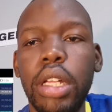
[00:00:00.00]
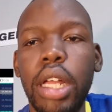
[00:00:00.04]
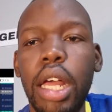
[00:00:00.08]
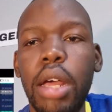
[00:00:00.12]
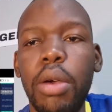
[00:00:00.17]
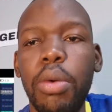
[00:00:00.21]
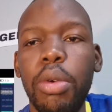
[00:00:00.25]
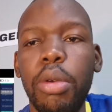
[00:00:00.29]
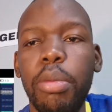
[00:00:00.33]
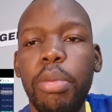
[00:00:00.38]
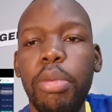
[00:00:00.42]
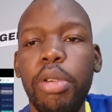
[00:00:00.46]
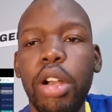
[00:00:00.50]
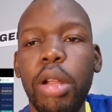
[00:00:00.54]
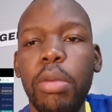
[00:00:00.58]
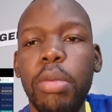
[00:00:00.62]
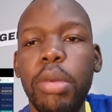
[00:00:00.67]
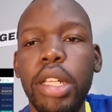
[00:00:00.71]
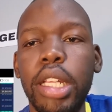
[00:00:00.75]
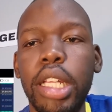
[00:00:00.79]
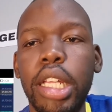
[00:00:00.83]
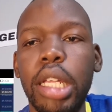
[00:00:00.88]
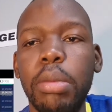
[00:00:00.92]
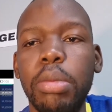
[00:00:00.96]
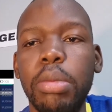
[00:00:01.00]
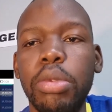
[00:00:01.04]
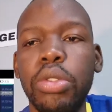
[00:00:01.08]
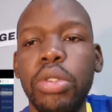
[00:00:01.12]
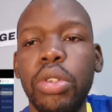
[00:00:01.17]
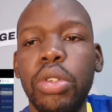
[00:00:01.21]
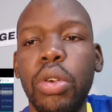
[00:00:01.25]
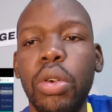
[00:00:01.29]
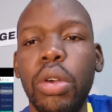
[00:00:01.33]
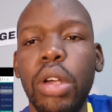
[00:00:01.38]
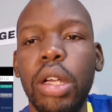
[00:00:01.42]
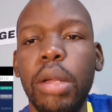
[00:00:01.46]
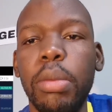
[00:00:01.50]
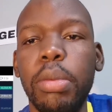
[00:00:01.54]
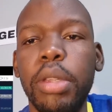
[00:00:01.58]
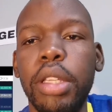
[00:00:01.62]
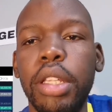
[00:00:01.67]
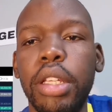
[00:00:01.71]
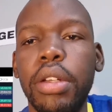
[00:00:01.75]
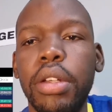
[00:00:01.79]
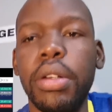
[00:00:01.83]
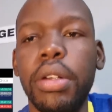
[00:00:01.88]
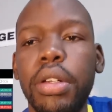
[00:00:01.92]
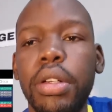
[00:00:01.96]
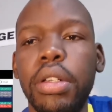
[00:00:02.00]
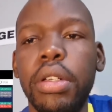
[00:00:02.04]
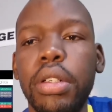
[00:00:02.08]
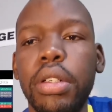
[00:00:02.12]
I would probably aim to go up there.